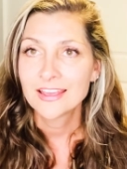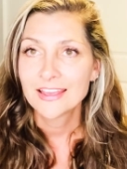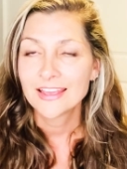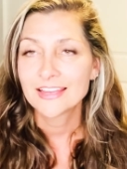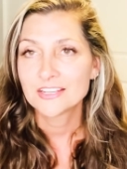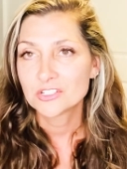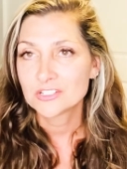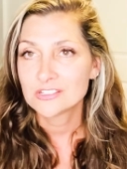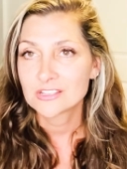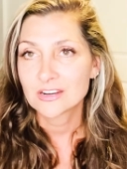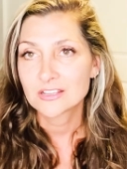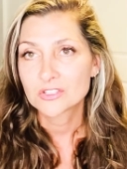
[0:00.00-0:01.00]
And she
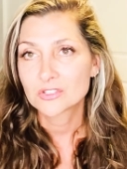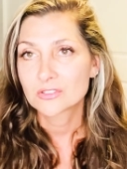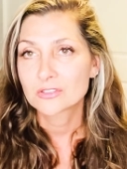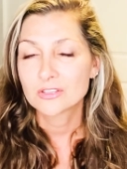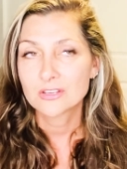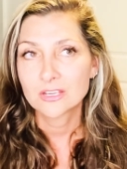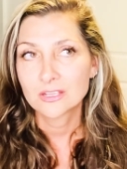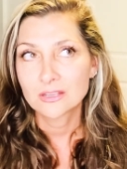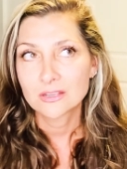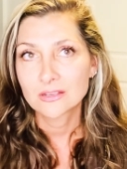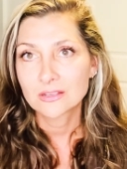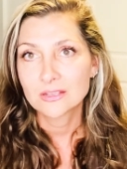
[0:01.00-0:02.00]
said
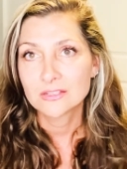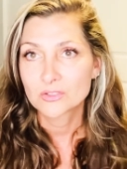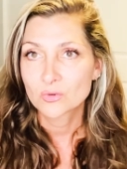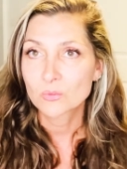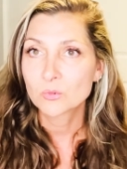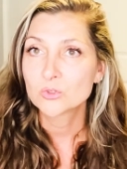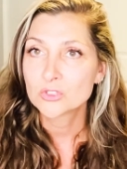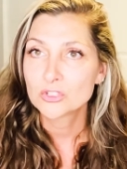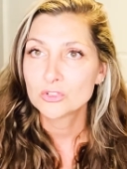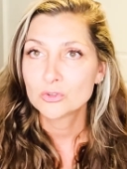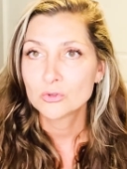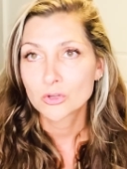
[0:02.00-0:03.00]
it is normal
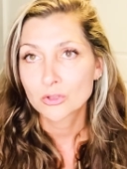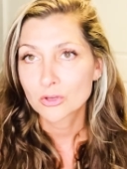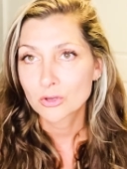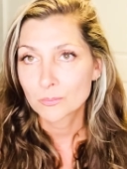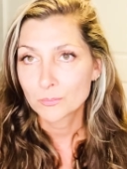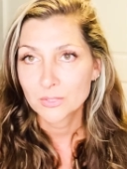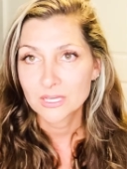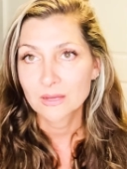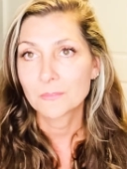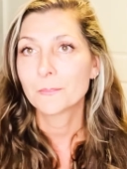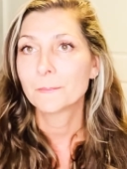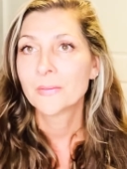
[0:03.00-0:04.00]
to
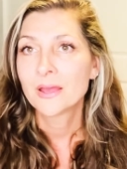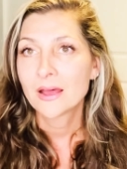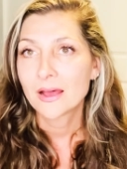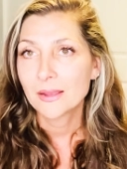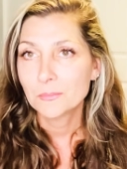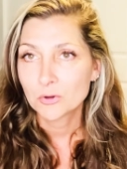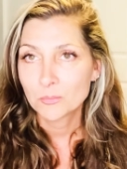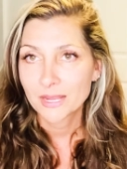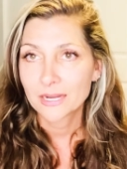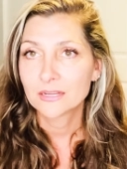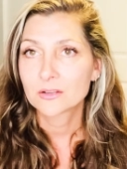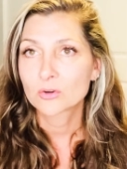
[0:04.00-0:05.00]
become
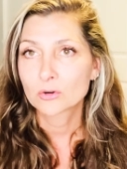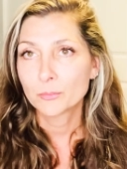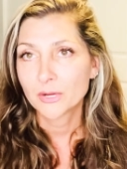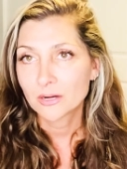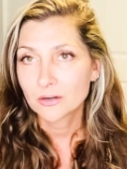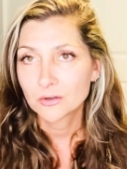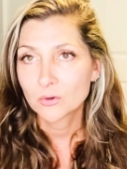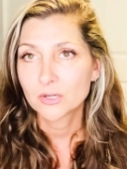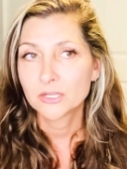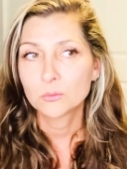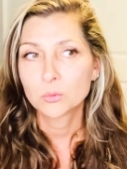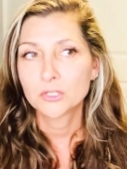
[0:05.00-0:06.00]
hypomanic or
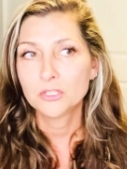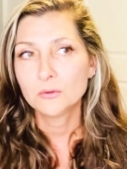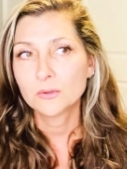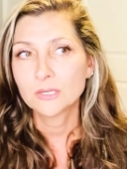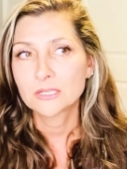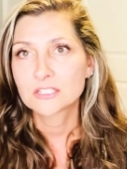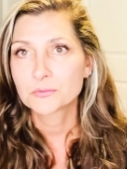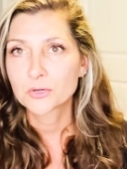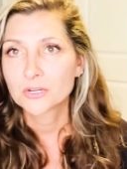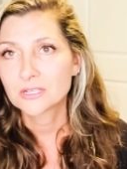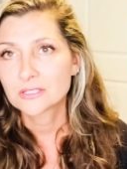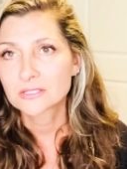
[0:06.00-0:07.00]
paranoid when you
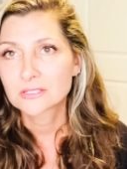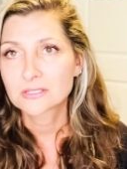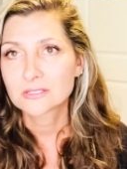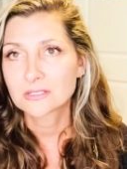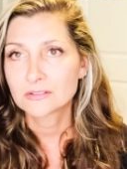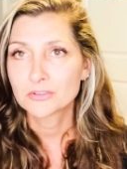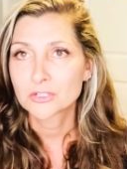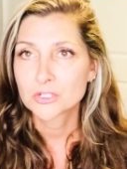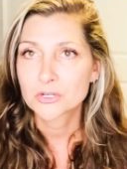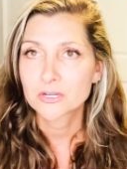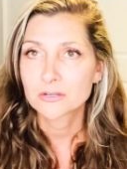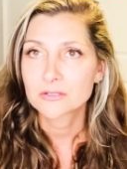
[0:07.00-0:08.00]
experience severe
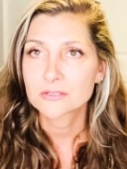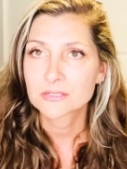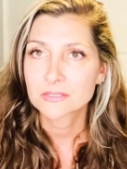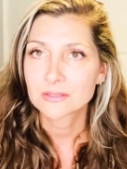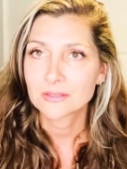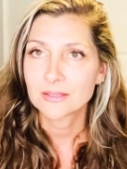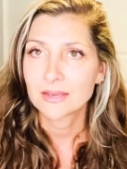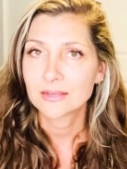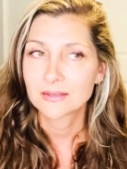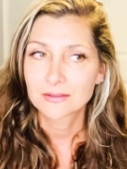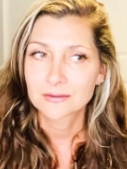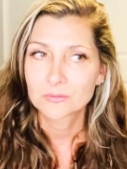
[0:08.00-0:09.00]
triggers,
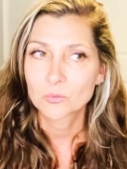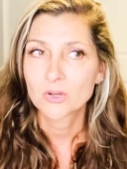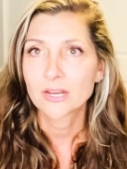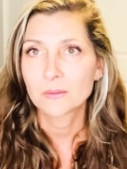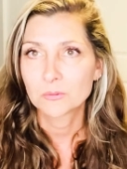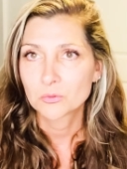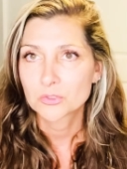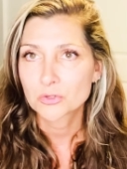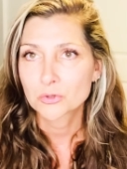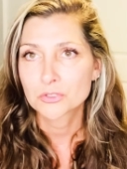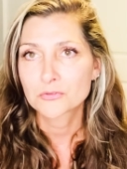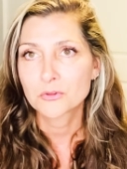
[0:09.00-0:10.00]
like what happened with
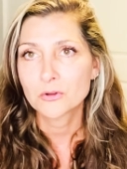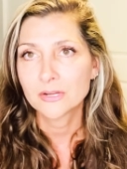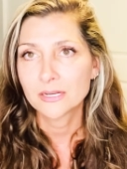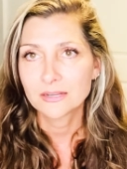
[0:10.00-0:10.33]
George Floyd.